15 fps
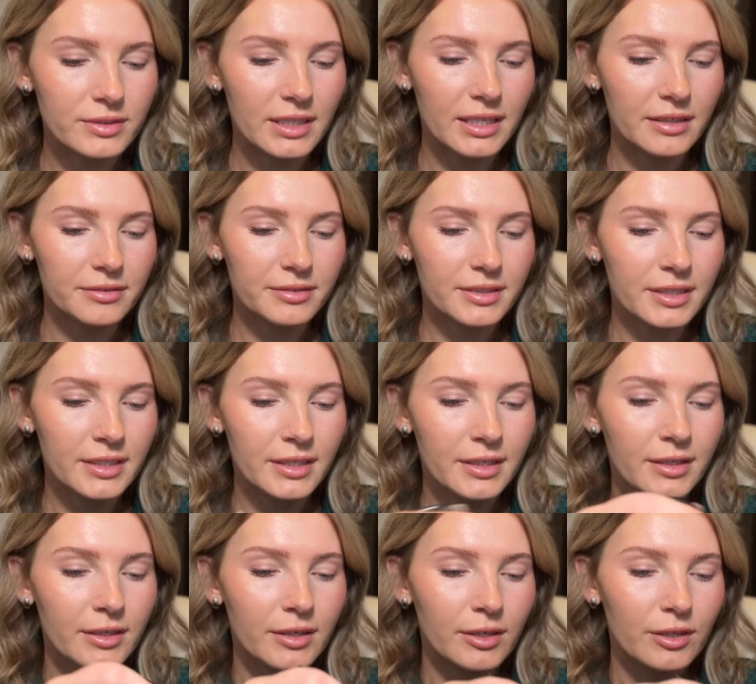left.
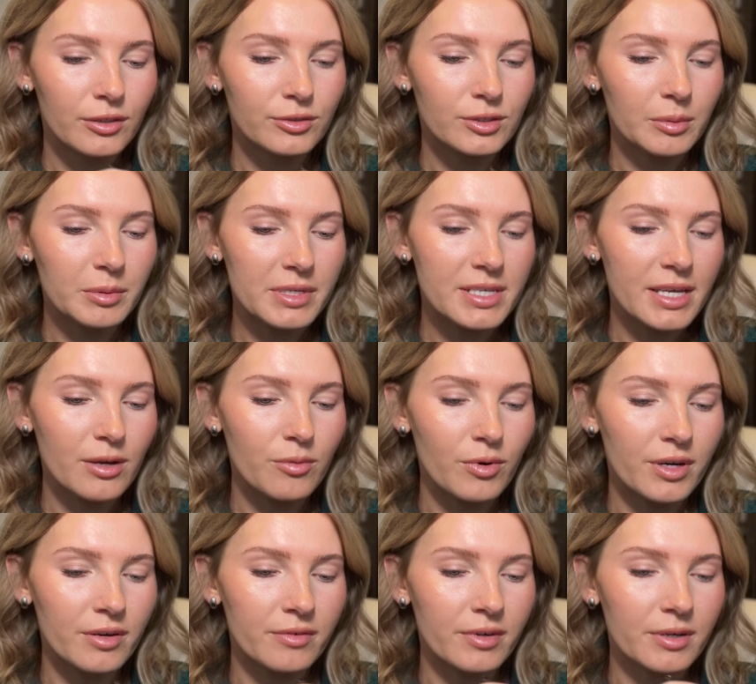So I'm gonna take
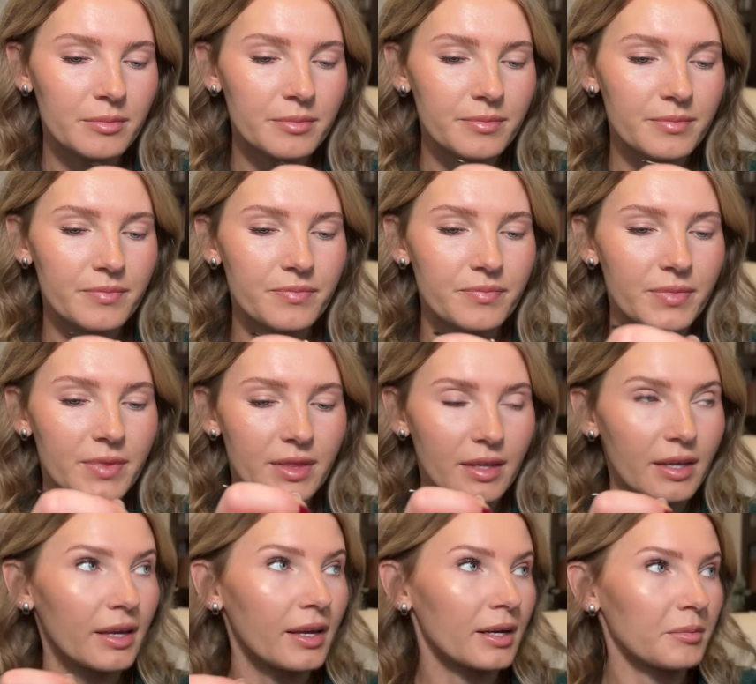one of them,
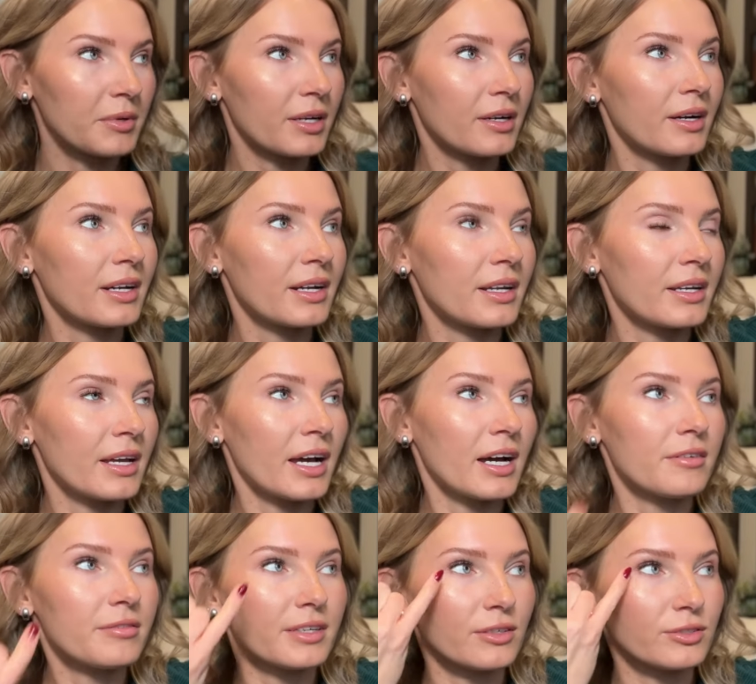and I'm gonna cut it in
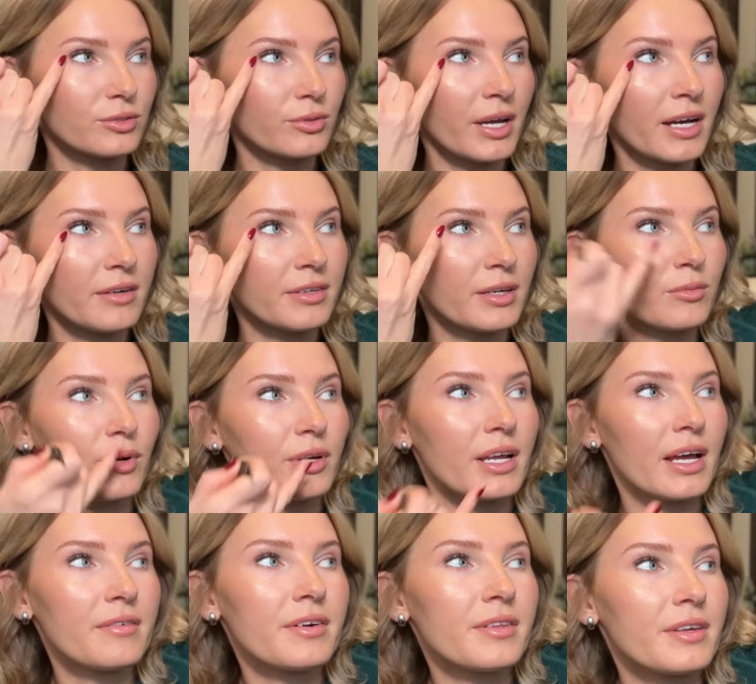half, and I'll do half on one,
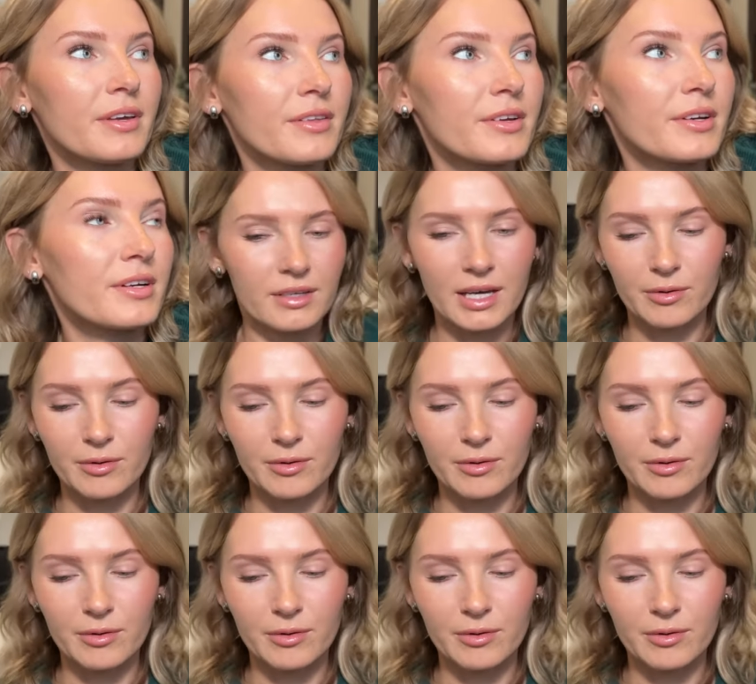half on the other.